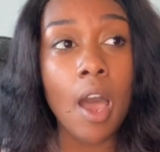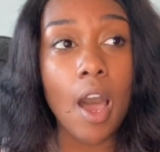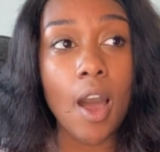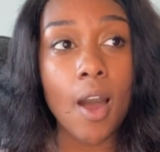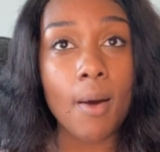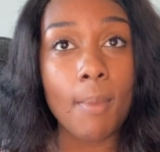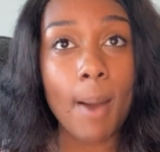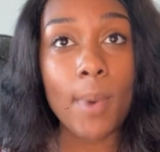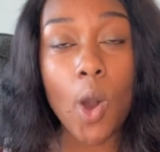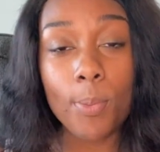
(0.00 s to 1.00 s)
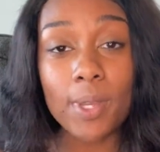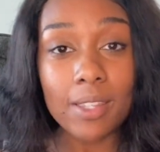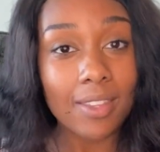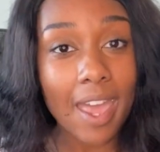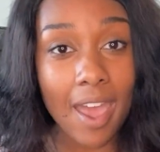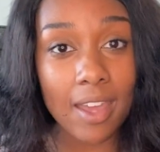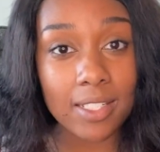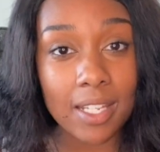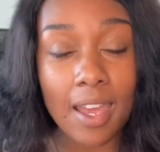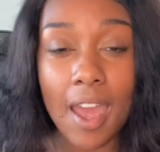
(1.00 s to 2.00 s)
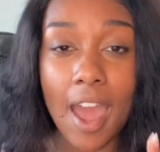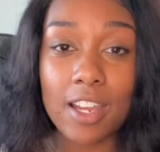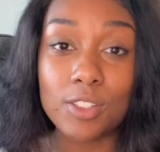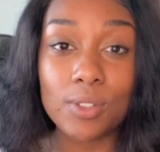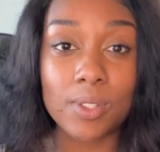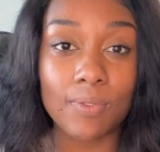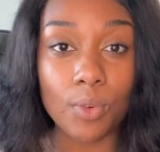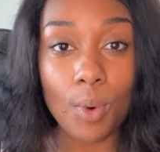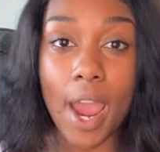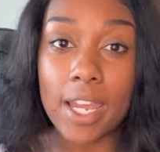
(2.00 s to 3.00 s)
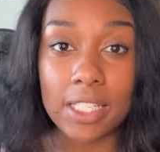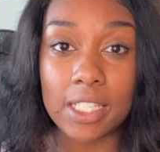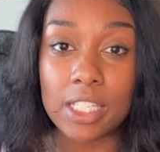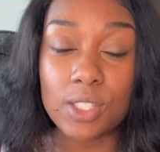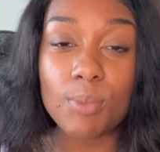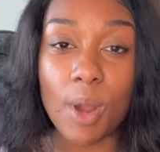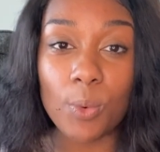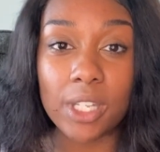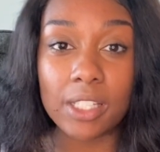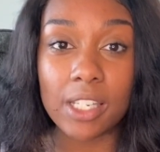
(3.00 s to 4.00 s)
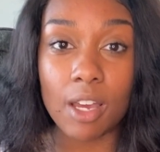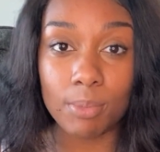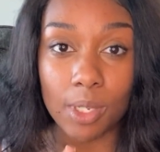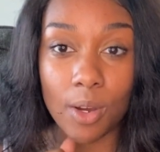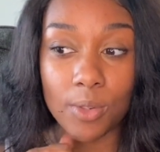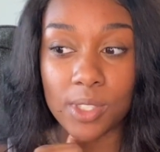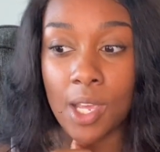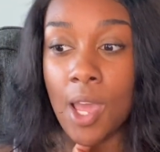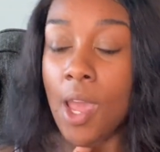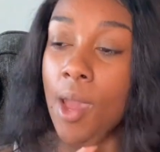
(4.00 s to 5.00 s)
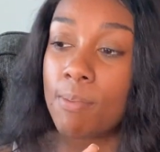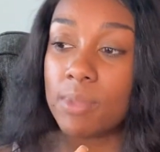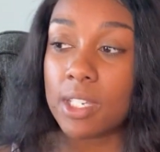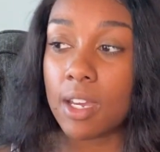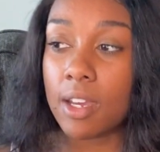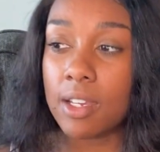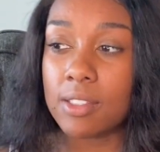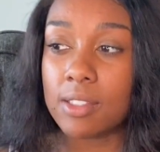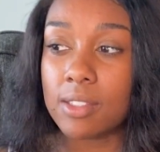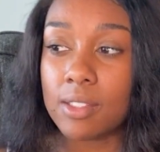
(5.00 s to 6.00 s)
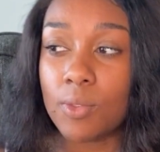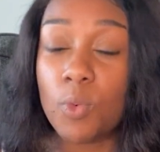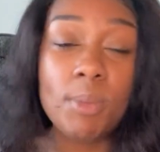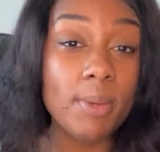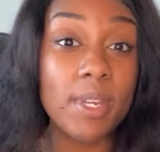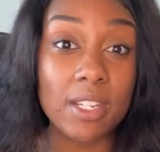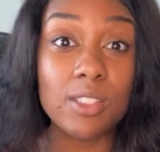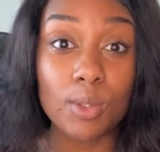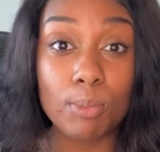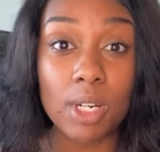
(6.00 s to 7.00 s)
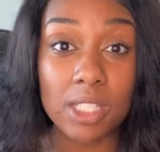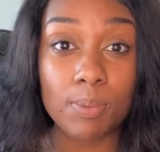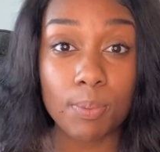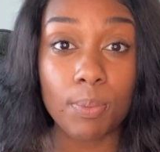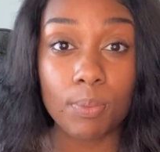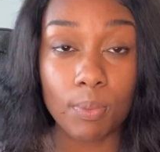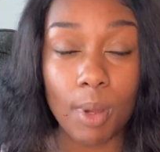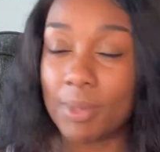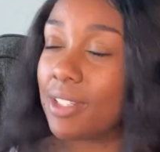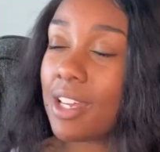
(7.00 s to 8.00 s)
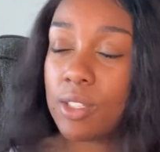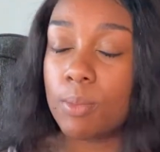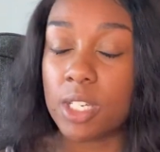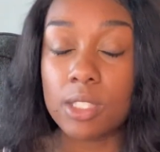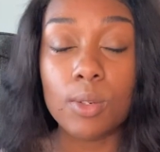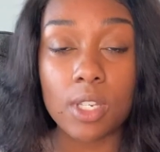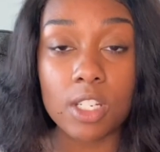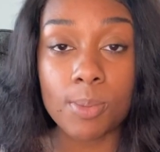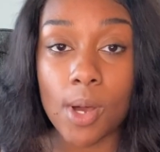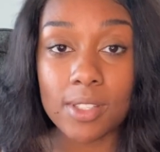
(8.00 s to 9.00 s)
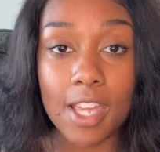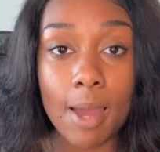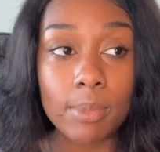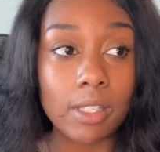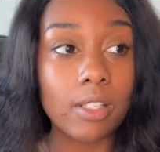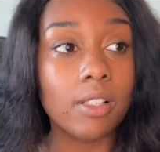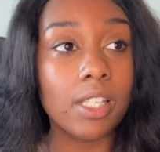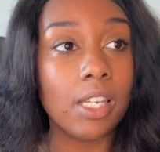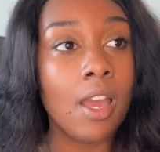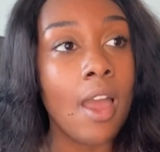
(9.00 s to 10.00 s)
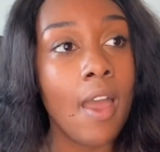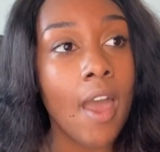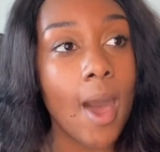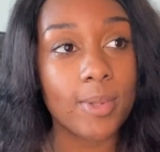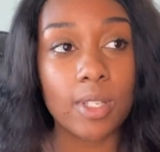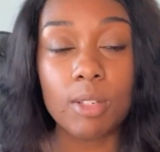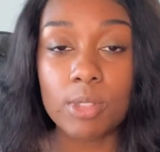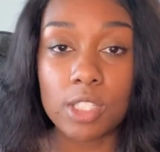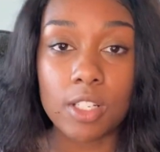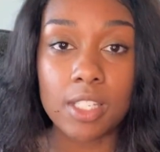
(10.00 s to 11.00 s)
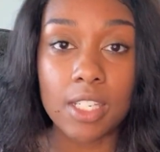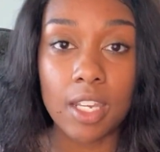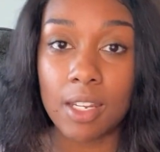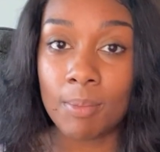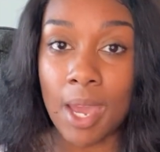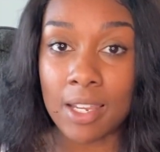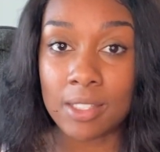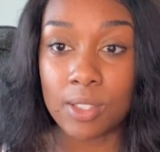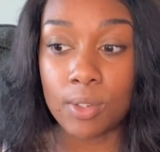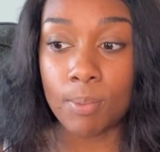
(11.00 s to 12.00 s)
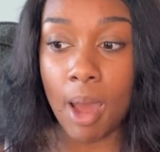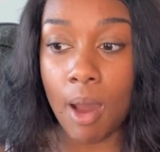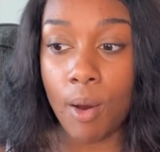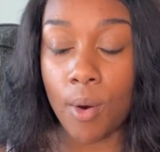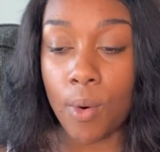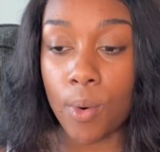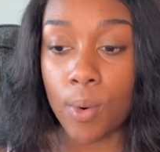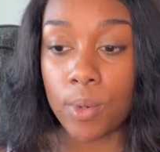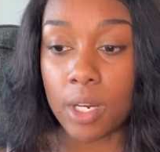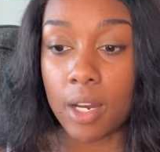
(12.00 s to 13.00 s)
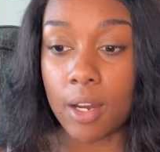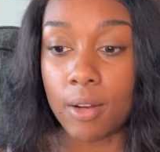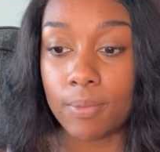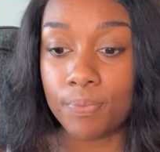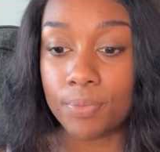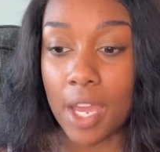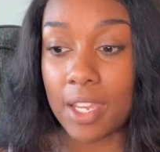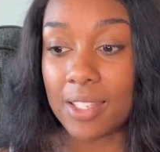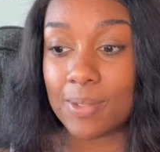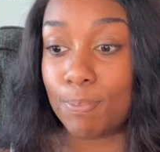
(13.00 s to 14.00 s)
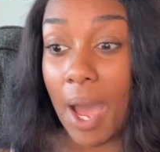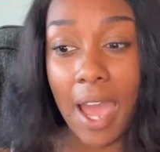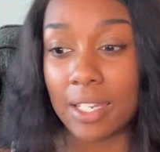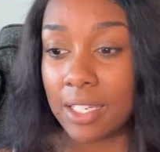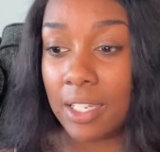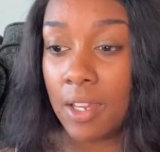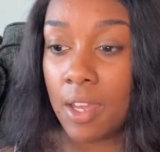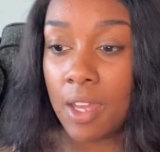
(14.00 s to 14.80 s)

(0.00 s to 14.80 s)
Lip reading: I'm hoping that I can do some variety into my weekly uploads, because with me being 2 months, I mean, not 2 months, 2 years post-op, literally, I'm slowly but surely getting back into my old, I guess, body.